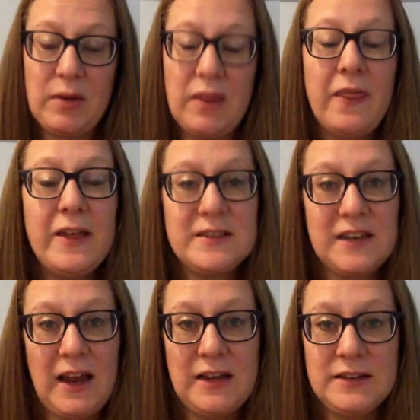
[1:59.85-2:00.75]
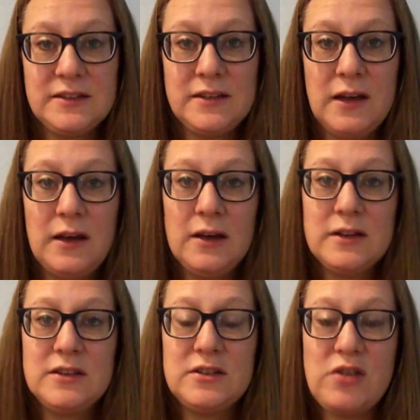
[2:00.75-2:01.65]
But in this case,
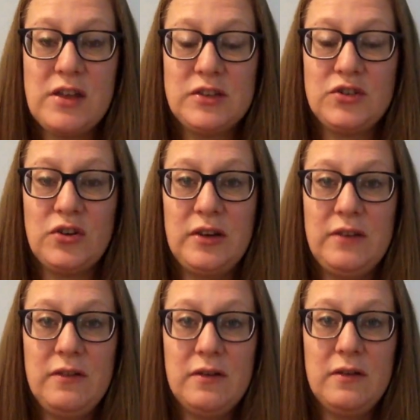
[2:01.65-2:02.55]
students should